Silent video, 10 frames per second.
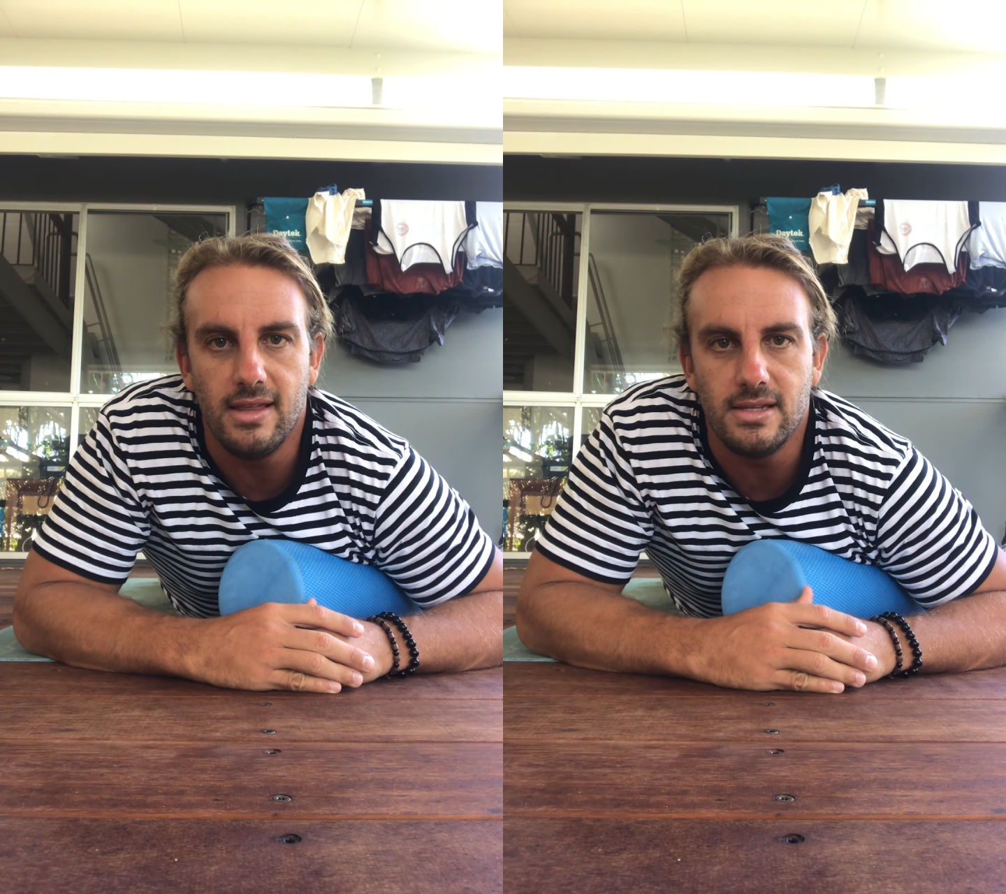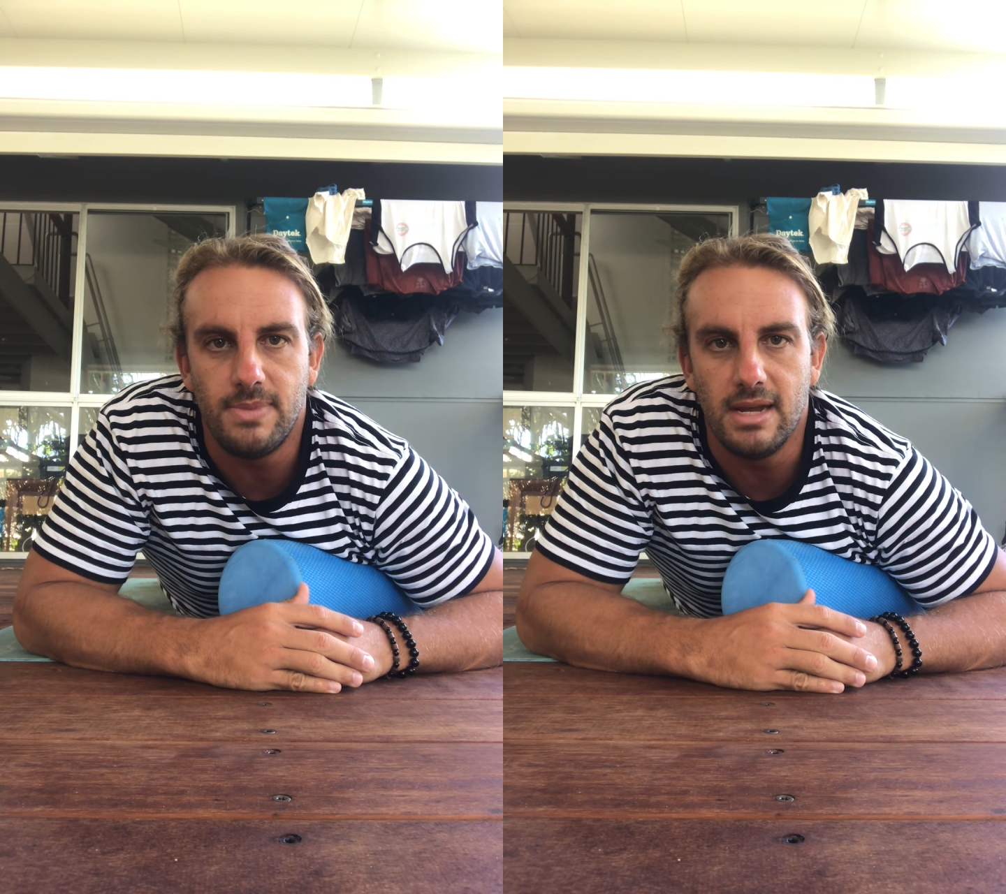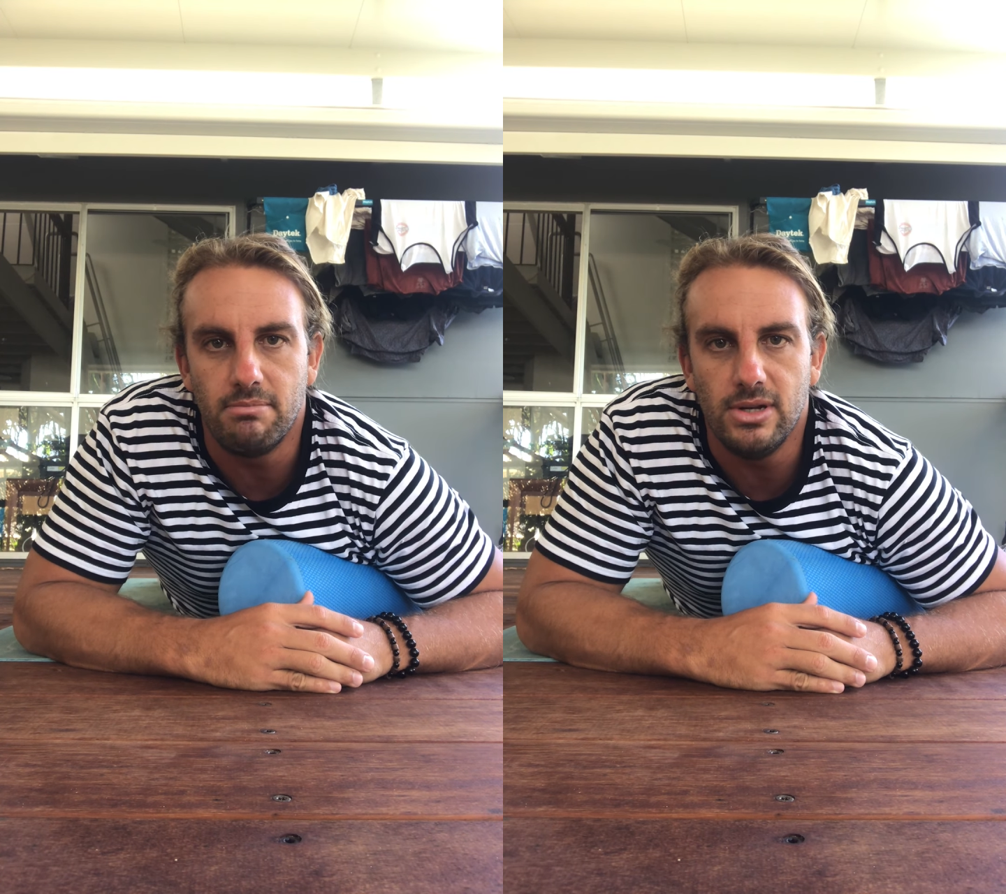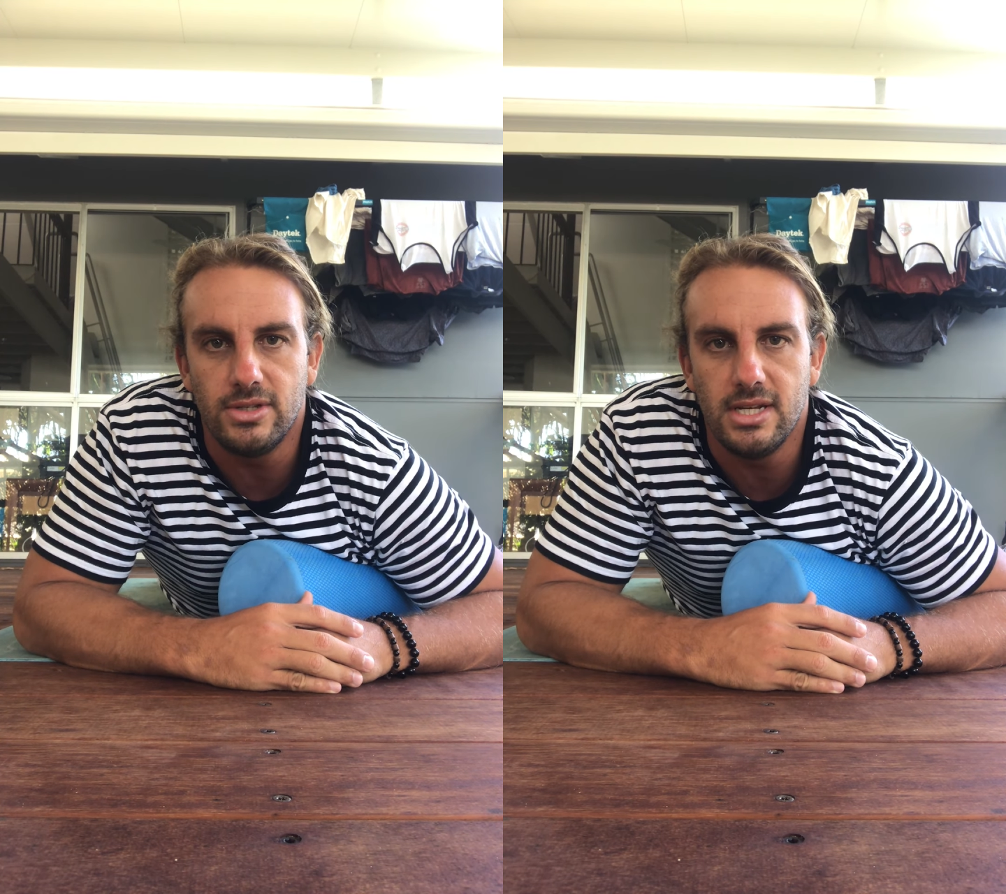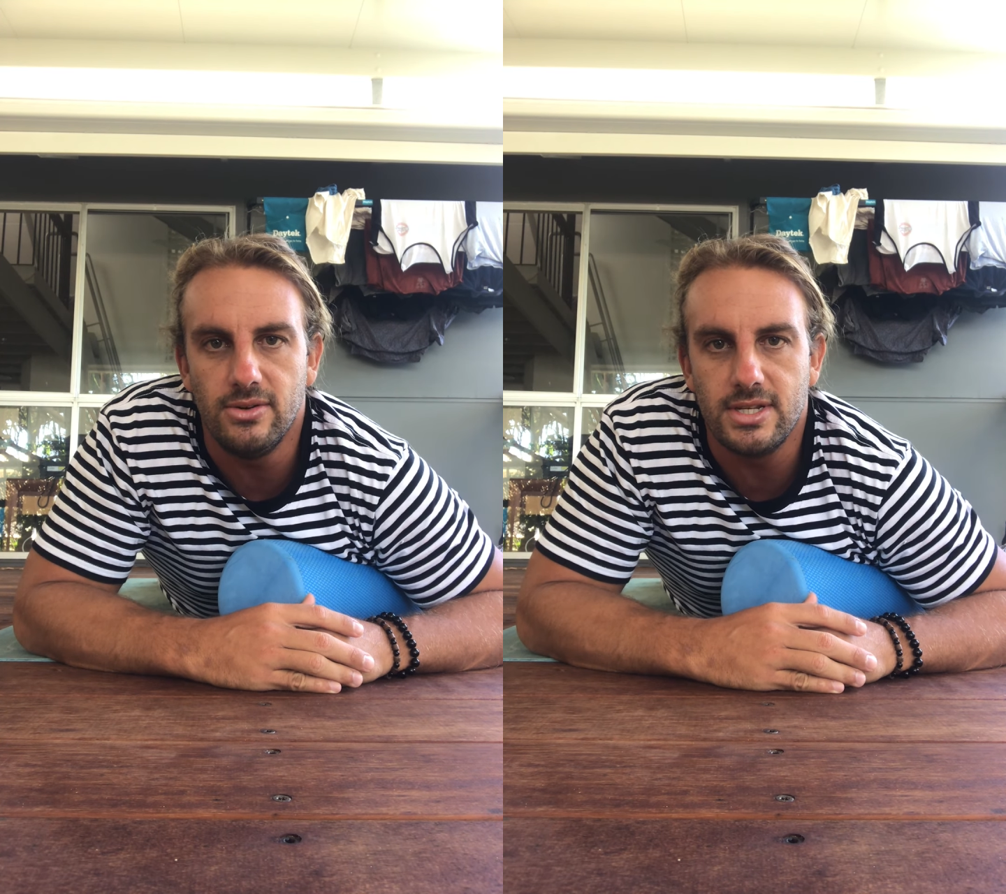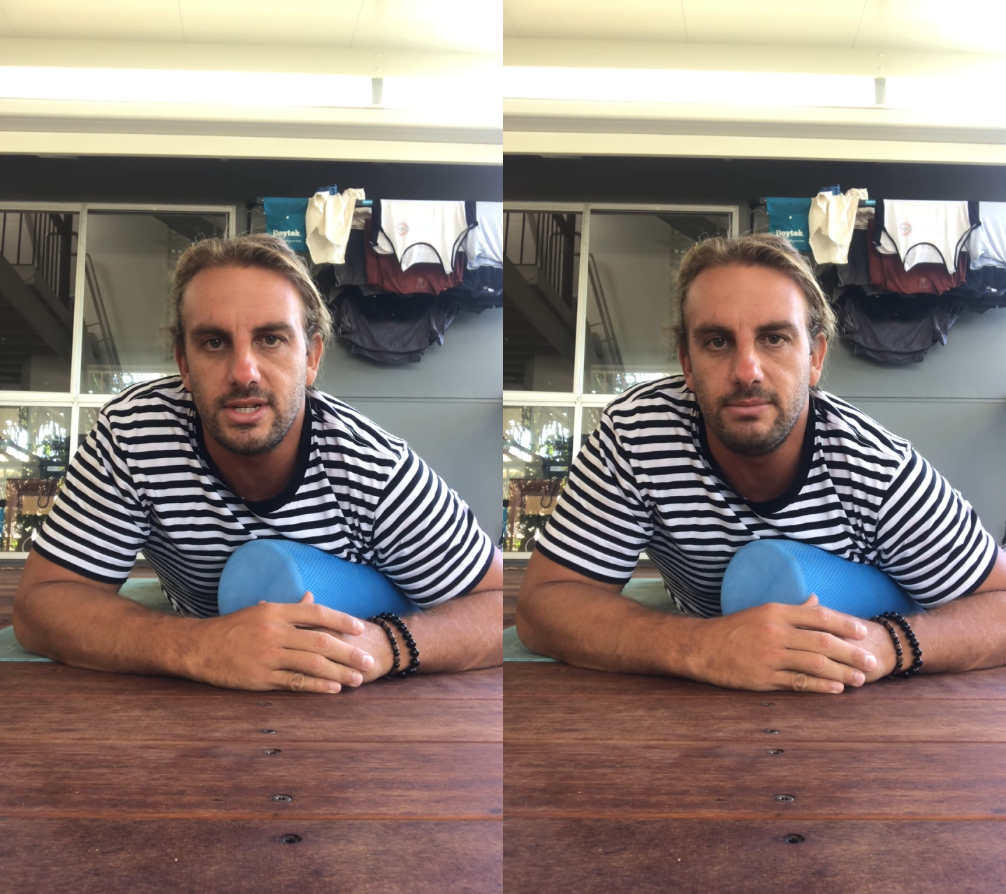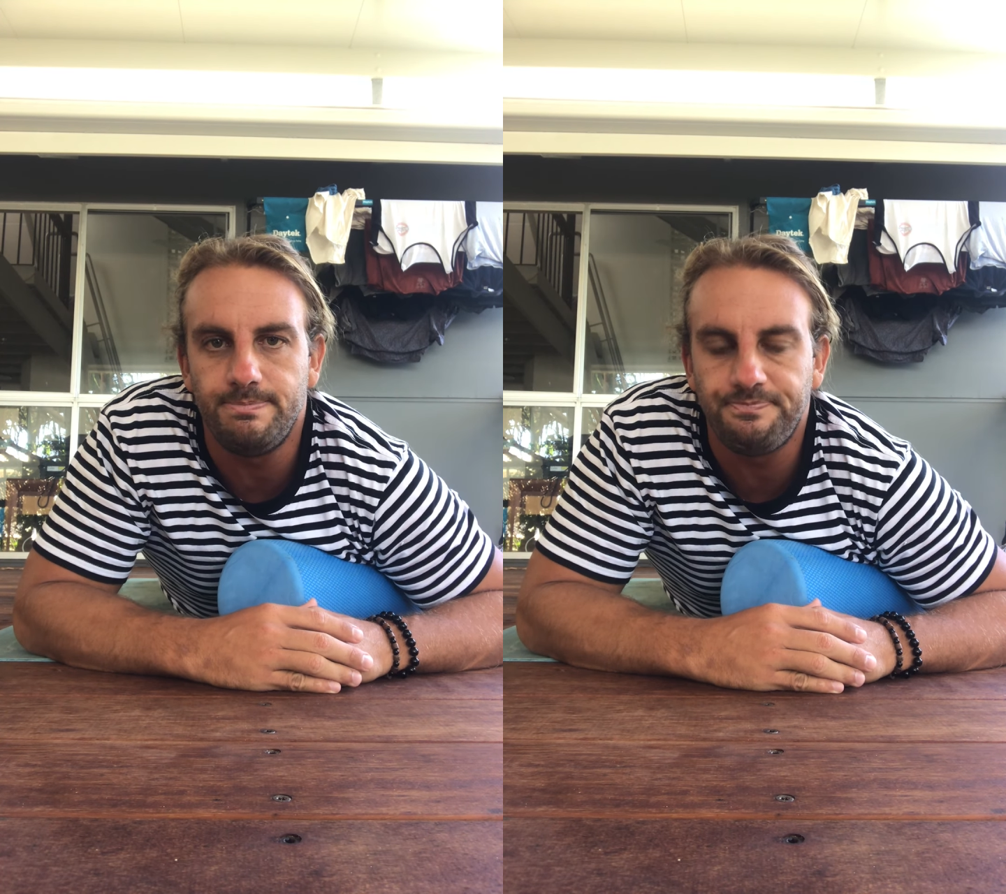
that's being built into us.